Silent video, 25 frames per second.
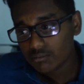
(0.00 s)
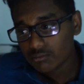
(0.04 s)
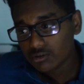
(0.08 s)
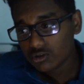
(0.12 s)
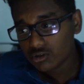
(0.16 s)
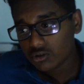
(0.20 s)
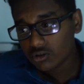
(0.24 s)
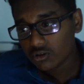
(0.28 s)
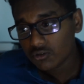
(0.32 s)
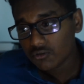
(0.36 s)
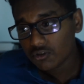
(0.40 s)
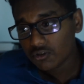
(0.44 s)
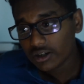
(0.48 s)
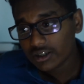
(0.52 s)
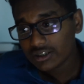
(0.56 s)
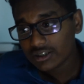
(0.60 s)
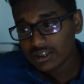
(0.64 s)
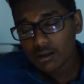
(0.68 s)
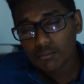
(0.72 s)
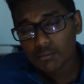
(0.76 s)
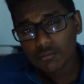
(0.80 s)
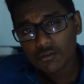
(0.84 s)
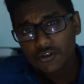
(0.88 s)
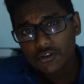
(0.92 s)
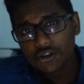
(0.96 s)
So for
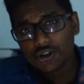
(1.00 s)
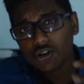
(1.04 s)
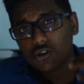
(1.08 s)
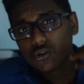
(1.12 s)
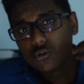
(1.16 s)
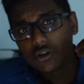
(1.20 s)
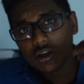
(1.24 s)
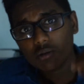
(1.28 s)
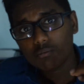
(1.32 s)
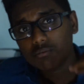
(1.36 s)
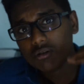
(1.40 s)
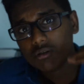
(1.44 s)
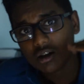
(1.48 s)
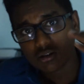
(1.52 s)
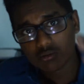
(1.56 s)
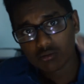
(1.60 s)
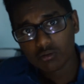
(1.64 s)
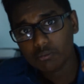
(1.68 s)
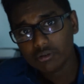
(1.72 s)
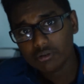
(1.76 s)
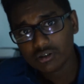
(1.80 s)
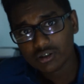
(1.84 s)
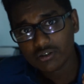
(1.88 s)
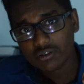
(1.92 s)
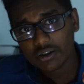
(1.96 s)
example, when you're doing past
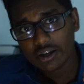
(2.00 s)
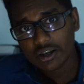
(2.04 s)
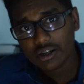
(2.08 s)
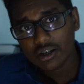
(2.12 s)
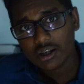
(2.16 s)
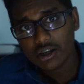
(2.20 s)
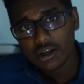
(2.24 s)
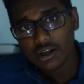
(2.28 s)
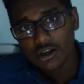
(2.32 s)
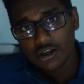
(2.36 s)
papers, right,